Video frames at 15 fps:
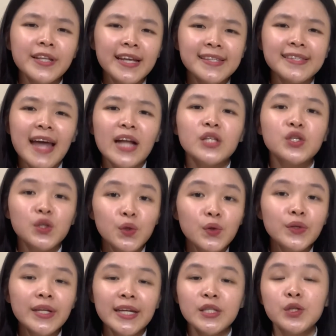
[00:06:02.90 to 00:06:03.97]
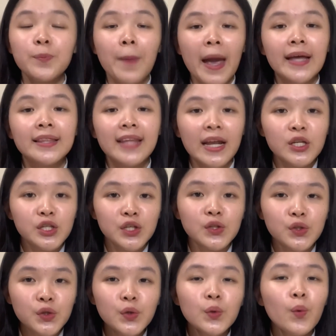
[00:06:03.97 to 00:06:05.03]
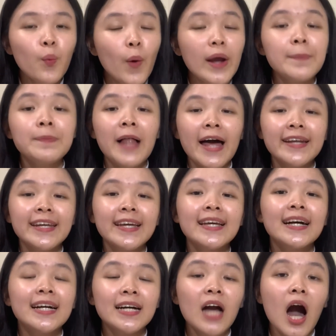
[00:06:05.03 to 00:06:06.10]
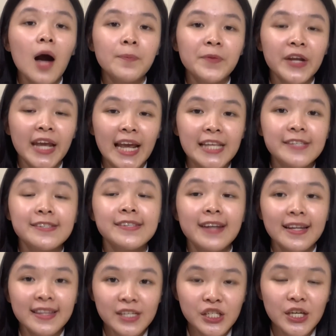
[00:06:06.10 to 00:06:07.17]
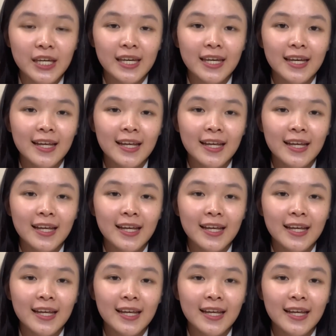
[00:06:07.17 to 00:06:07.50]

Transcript: things that you need to pay attention to when planning a communication strategy.